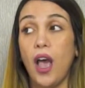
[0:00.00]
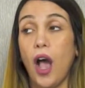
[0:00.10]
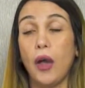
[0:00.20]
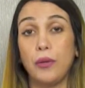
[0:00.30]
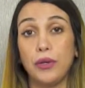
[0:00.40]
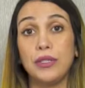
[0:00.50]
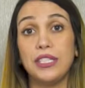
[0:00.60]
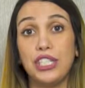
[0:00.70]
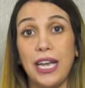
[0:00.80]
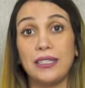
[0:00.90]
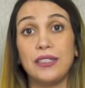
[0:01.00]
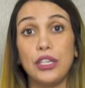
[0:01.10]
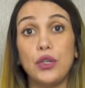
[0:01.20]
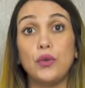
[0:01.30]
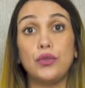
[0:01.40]
I will suggest that
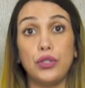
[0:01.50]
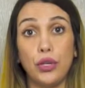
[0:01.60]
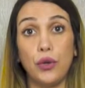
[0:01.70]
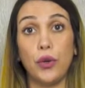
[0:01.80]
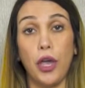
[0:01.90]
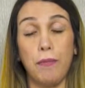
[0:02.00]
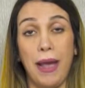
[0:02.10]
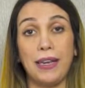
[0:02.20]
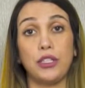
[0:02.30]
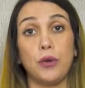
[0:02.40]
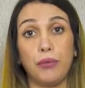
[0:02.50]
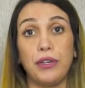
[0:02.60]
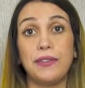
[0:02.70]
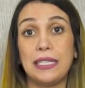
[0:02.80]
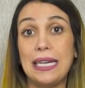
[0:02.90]
you do go back to your
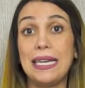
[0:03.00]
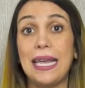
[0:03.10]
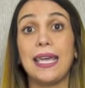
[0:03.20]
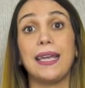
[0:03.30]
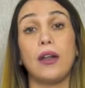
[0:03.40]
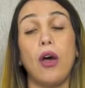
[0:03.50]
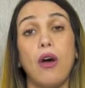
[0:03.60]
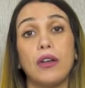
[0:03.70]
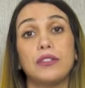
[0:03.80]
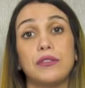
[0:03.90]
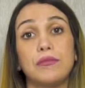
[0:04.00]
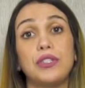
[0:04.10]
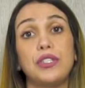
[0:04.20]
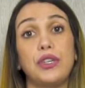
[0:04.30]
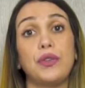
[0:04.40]
previous clinic and ask them
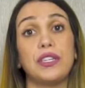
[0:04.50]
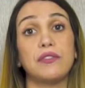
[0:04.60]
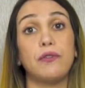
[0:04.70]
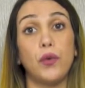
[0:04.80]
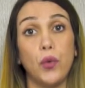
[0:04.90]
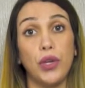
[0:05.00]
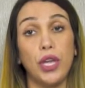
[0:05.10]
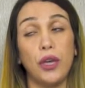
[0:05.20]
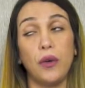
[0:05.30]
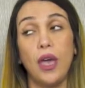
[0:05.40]
to do this for you.